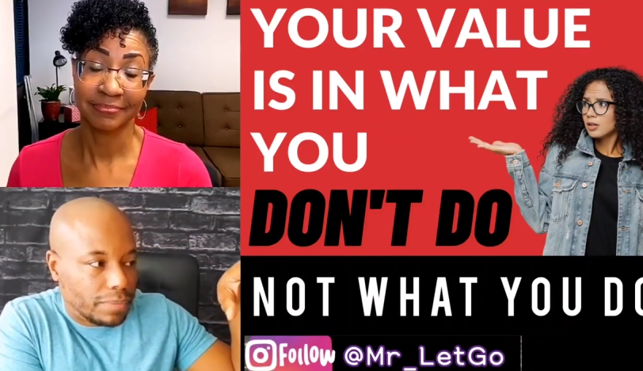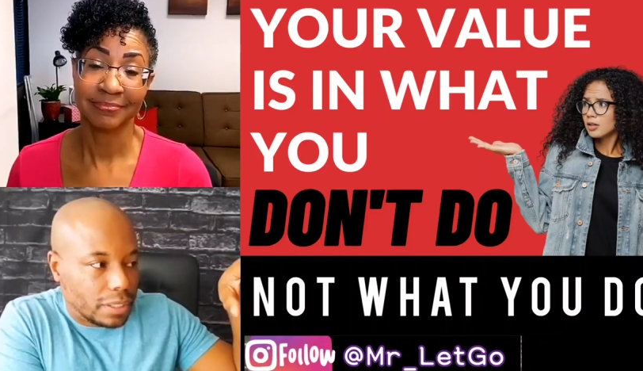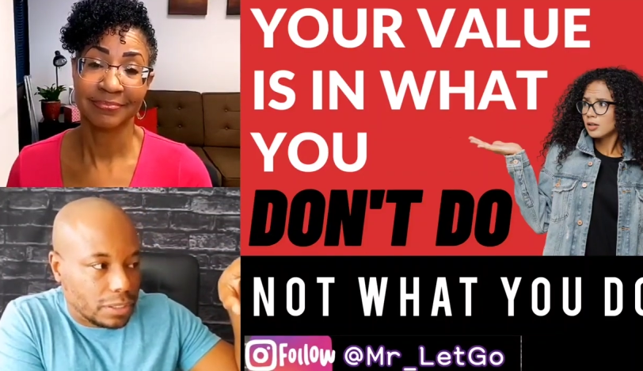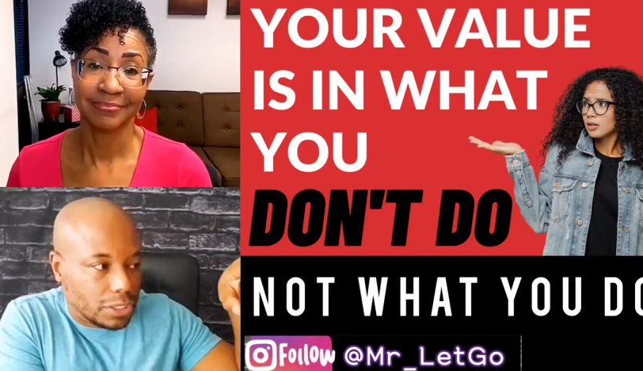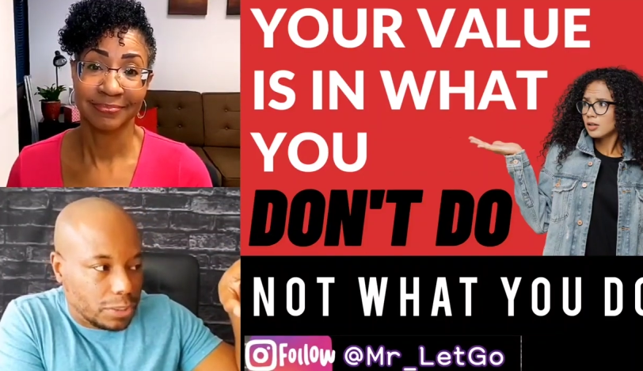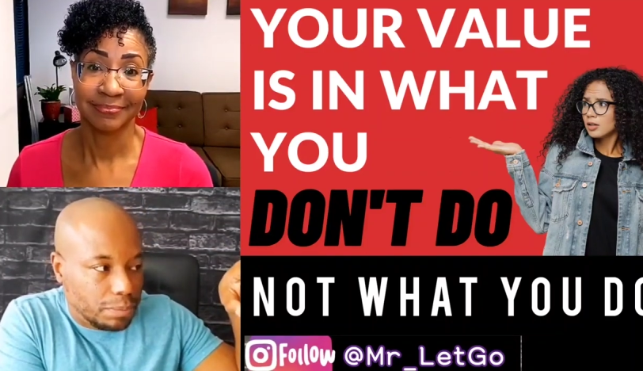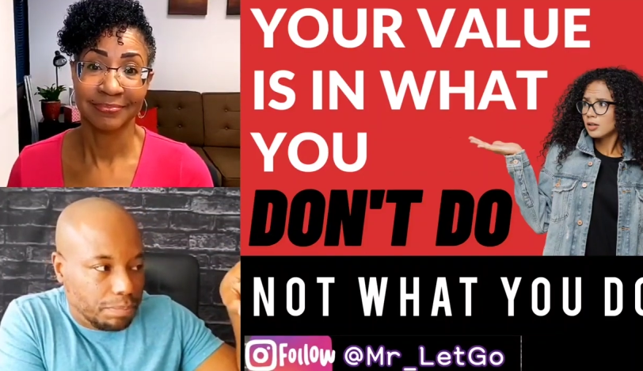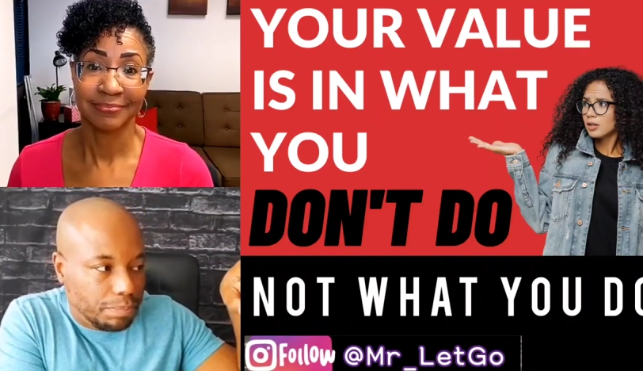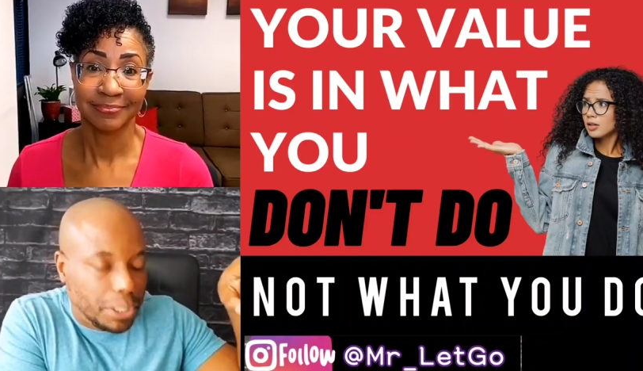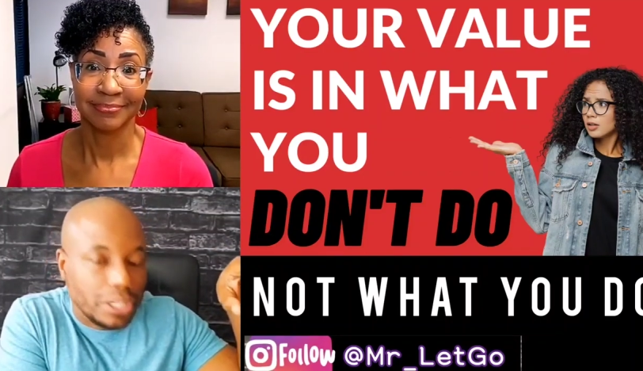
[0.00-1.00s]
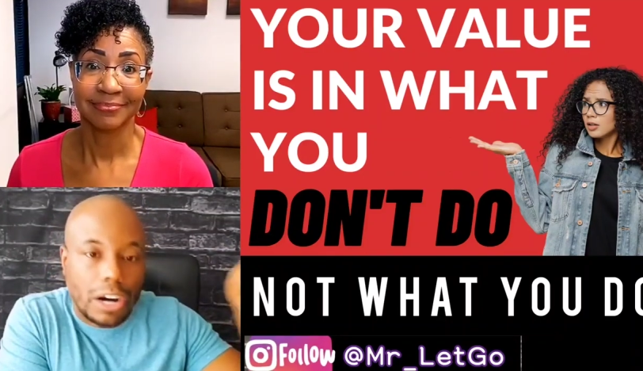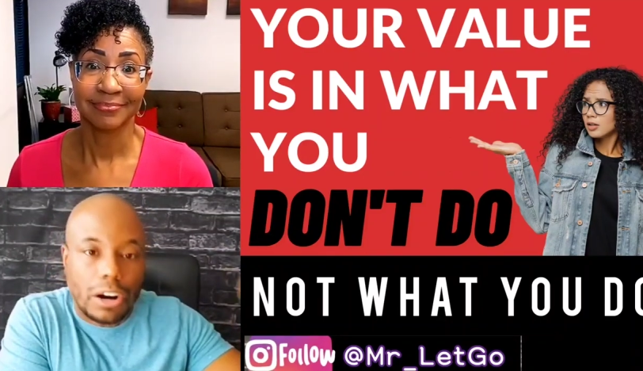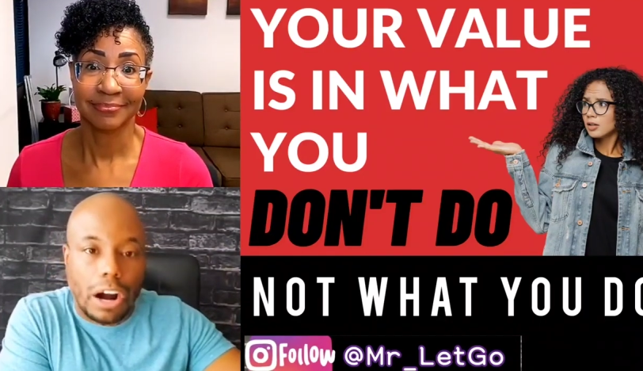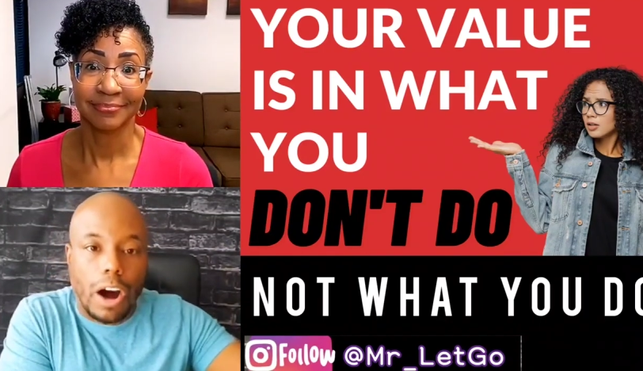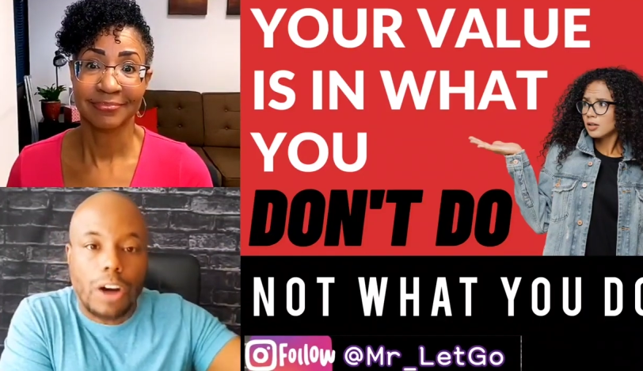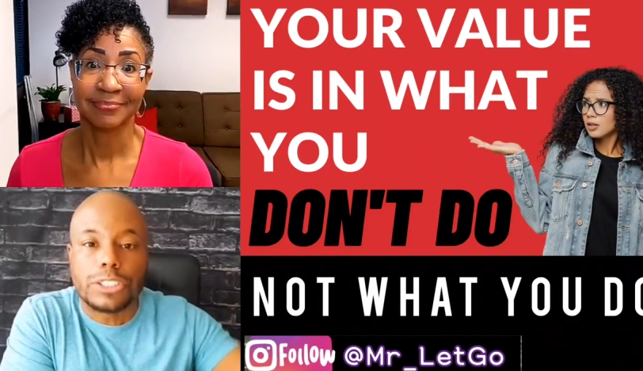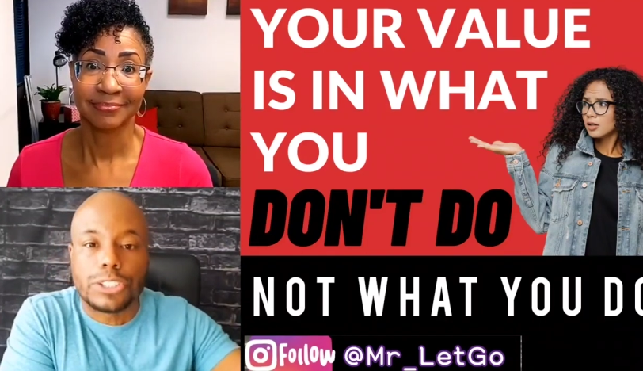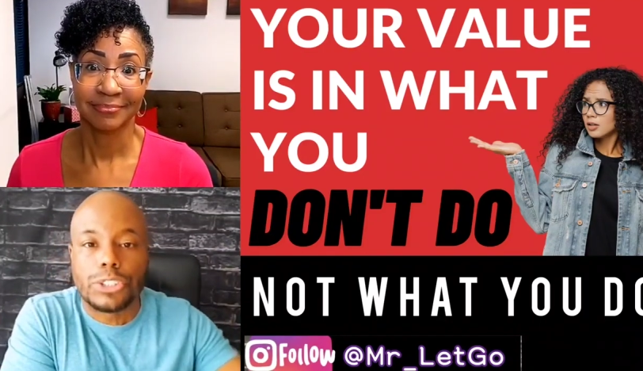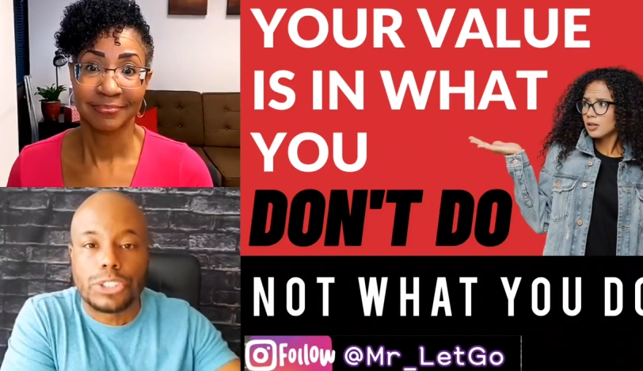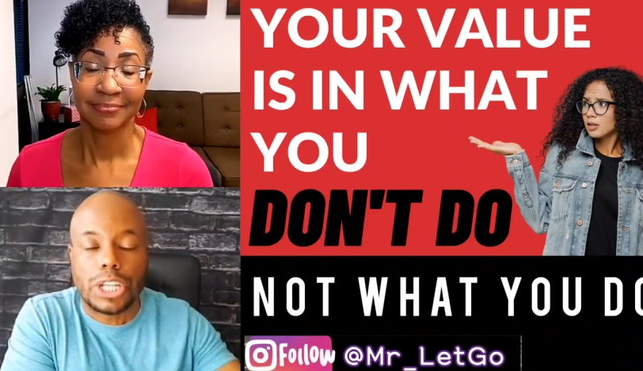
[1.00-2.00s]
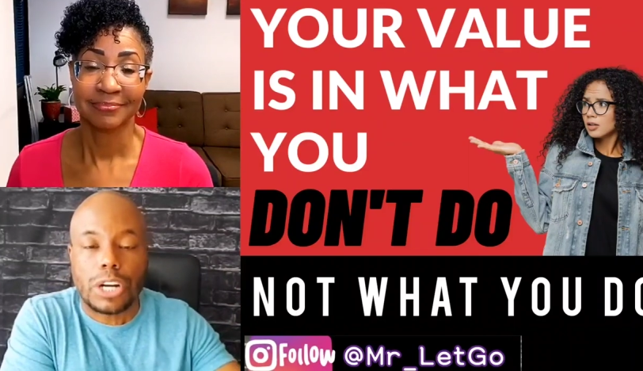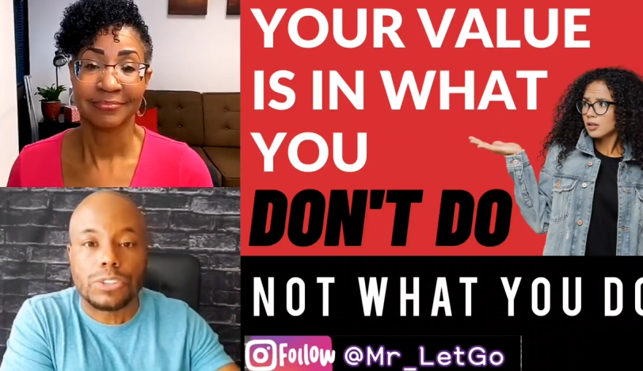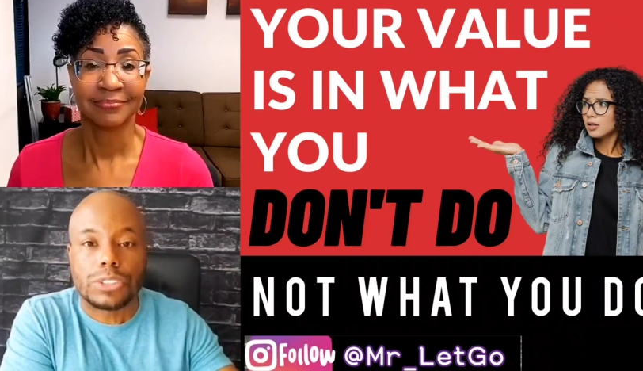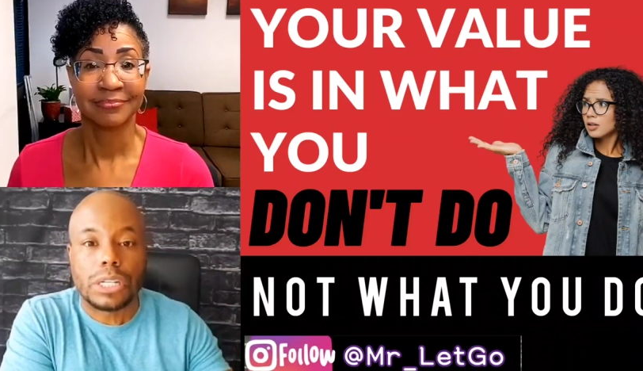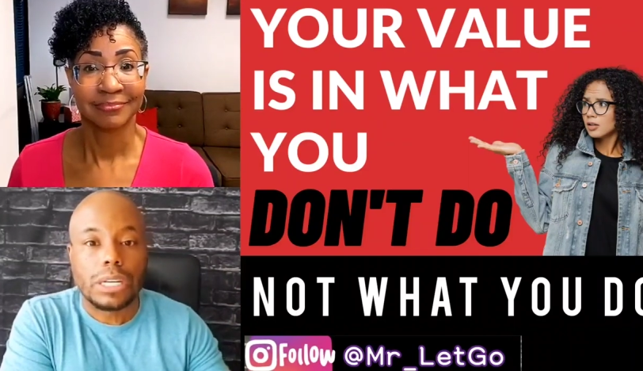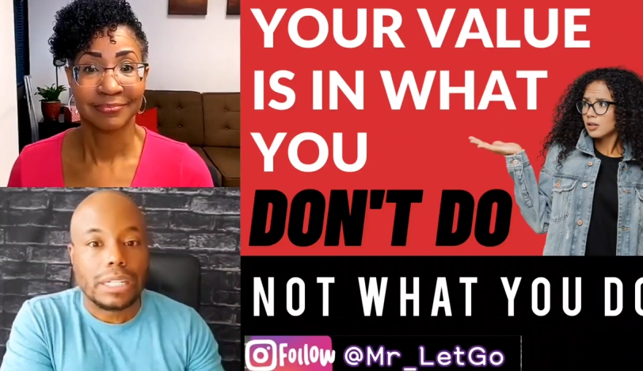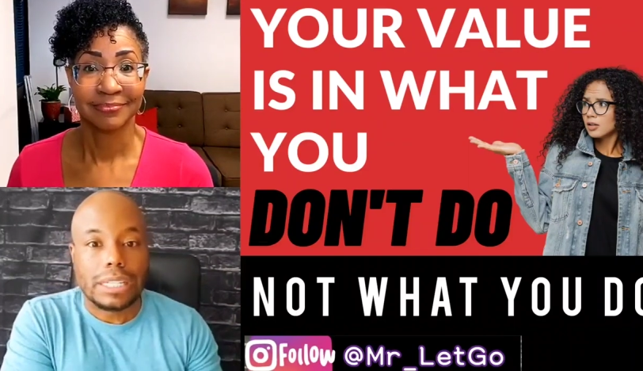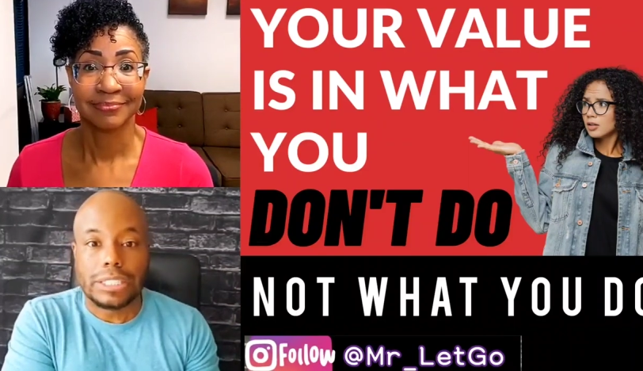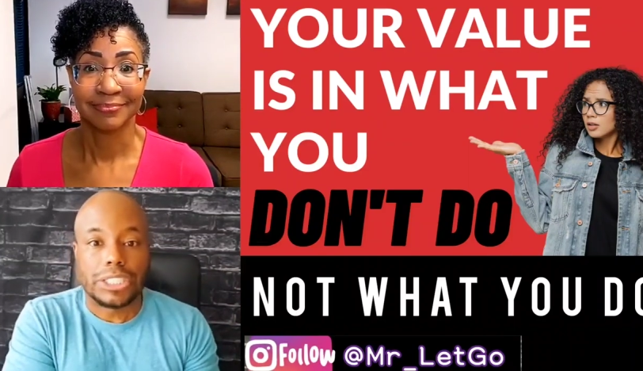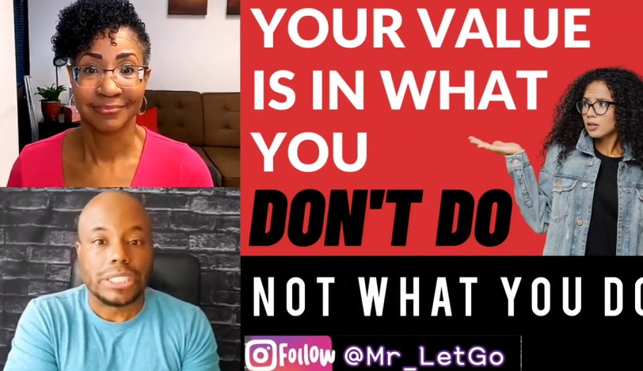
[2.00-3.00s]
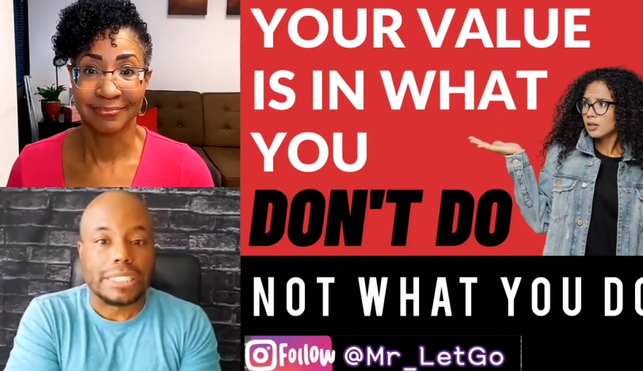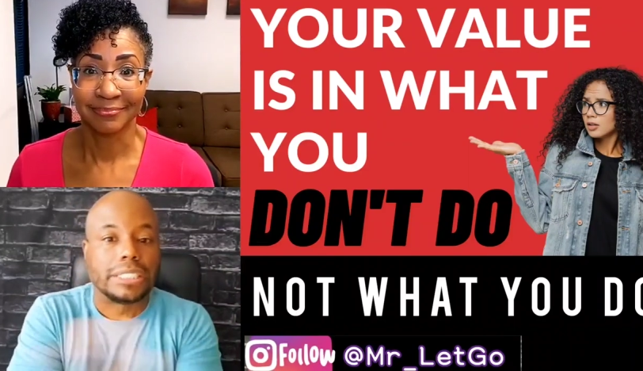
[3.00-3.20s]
Speaker 1: just putting her all into the church is just